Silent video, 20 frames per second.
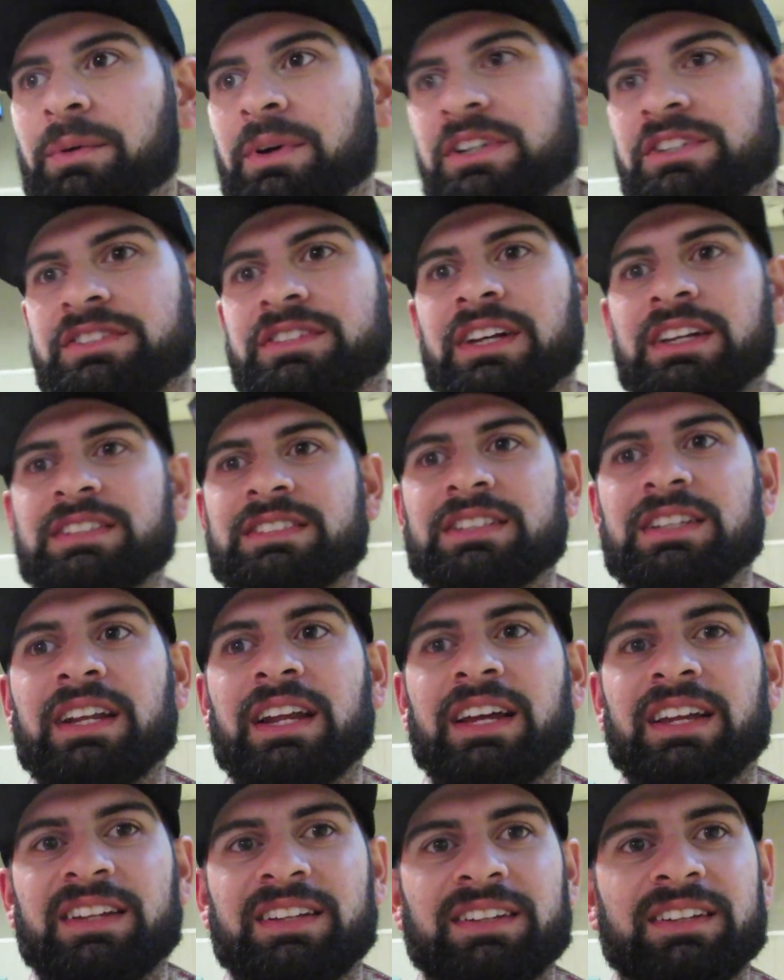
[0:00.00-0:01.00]
Where's Dustin?
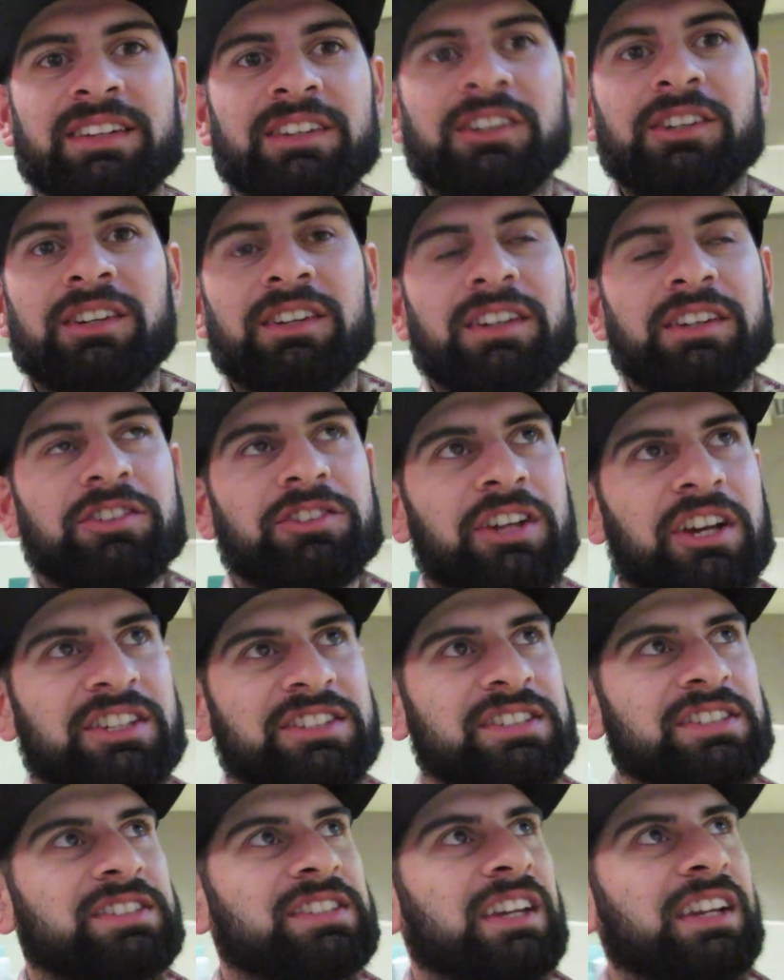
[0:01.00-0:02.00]

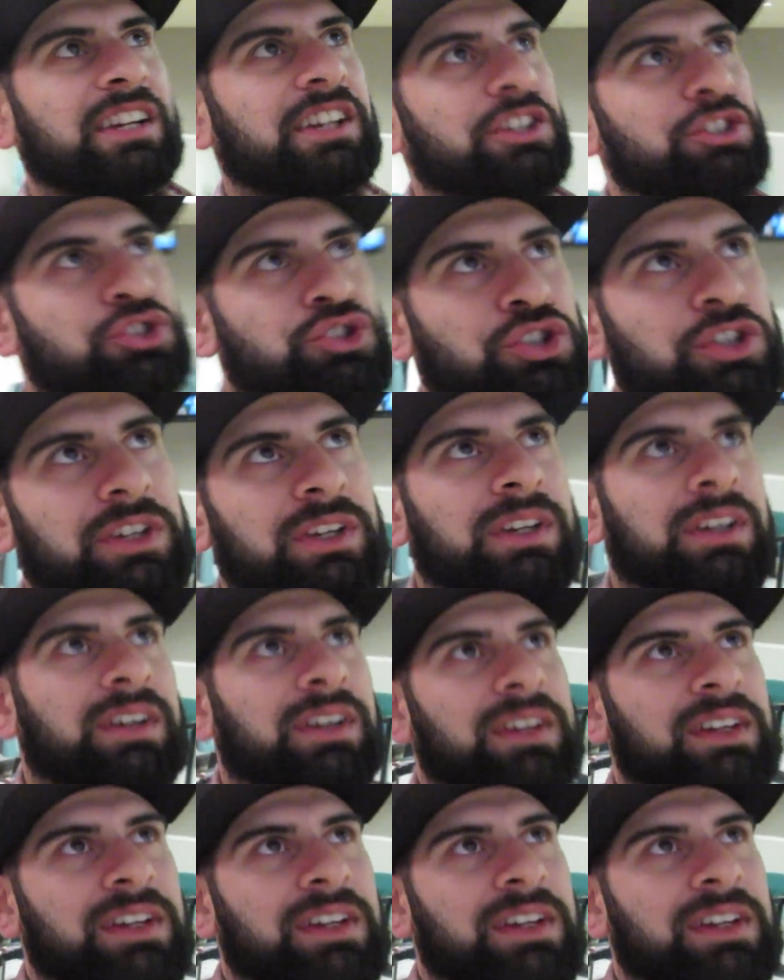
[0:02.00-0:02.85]
Dustin's getting a drink.